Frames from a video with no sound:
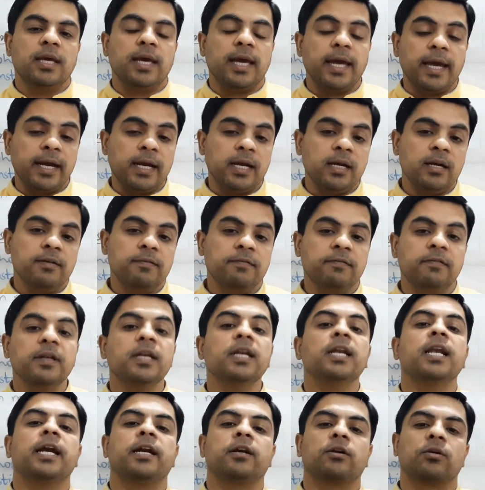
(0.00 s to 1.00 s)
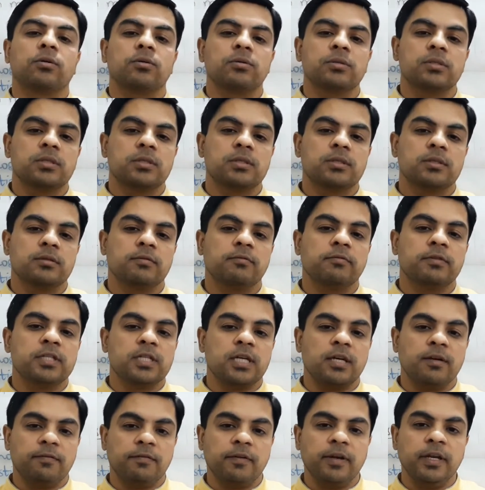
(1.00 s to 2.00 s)
and free electrons, which
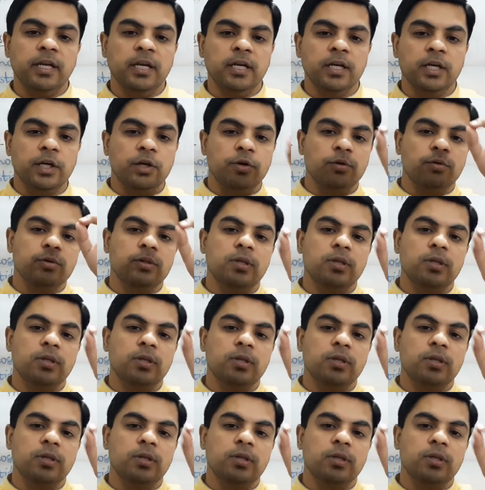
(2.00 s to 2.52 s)
are free due to